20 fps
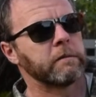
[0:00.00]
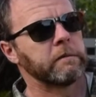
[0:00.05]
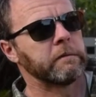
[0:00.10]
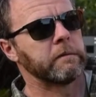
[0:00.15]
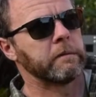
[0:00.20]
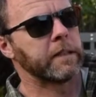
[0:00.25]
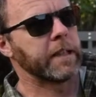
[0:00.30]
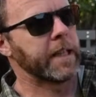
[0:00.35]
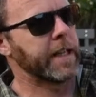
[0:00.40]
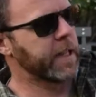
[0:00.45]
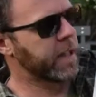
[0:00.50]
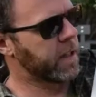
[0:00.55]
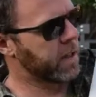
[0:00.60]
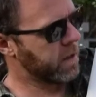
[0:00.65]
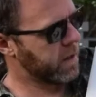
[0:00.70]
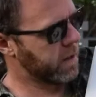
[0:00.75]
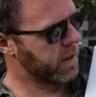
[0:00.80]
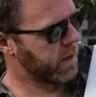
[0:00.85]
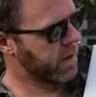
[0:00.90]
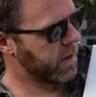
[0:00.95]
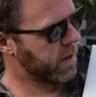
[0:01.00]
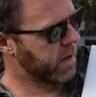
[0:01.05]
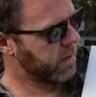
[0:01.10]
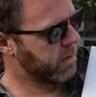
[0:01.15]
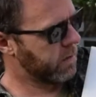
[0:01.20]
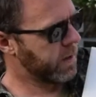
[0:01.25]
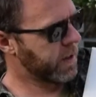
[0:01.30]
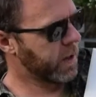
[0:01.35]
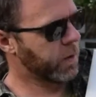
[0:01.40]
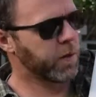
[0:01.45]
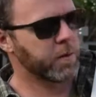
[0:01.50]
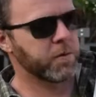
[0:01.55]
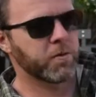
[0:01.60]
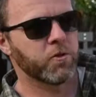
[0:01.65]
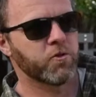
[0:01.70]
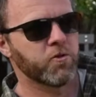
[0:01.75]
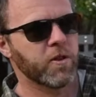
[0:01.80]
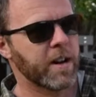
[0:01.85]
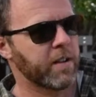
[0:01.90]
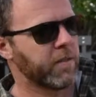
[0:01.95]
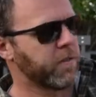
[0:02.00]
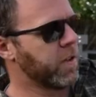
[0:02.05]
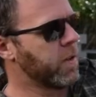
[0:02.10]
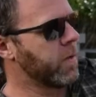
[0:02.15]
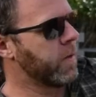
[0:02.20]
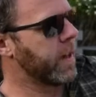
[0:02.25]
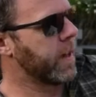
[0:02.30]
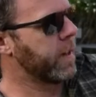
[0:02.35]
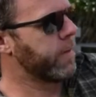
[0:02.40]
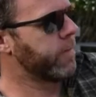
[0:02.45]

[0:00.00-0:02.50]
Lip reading: Oh dear, we don't want them to drown, do we?